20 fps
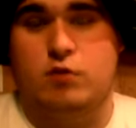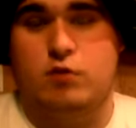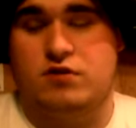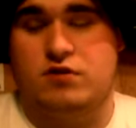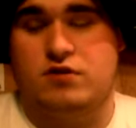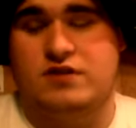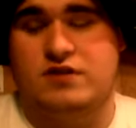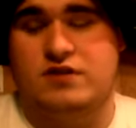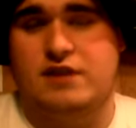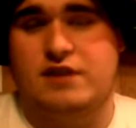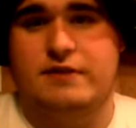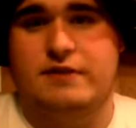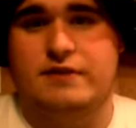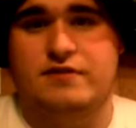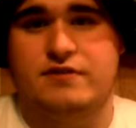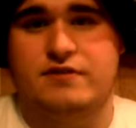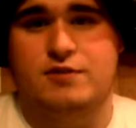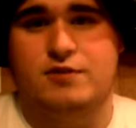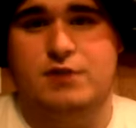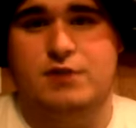Well, it's an anime
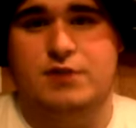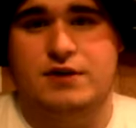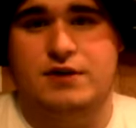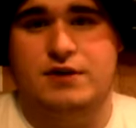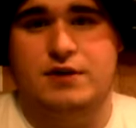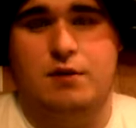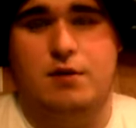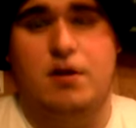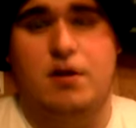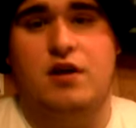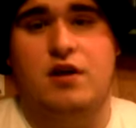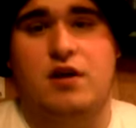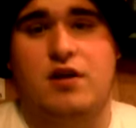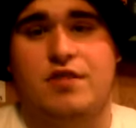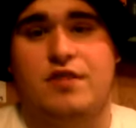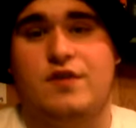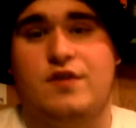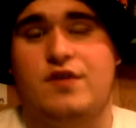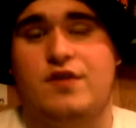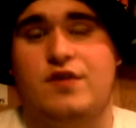too, but a manga
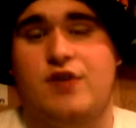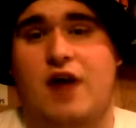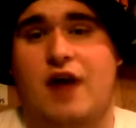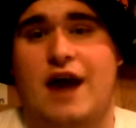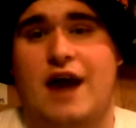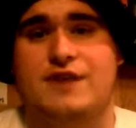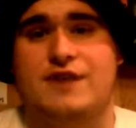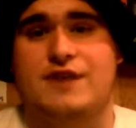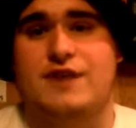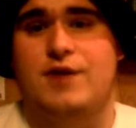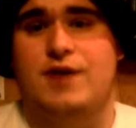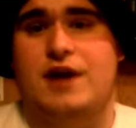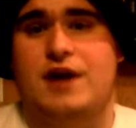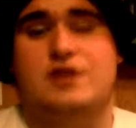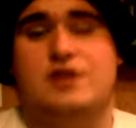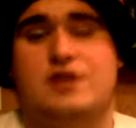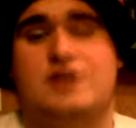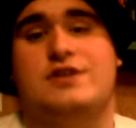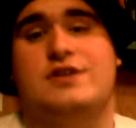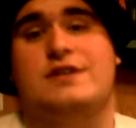that I do not
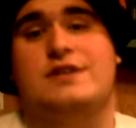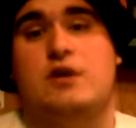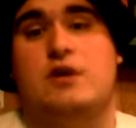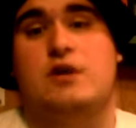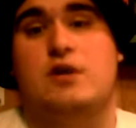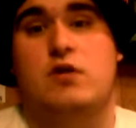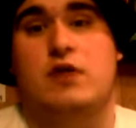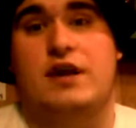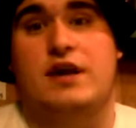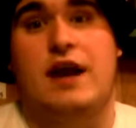currently own,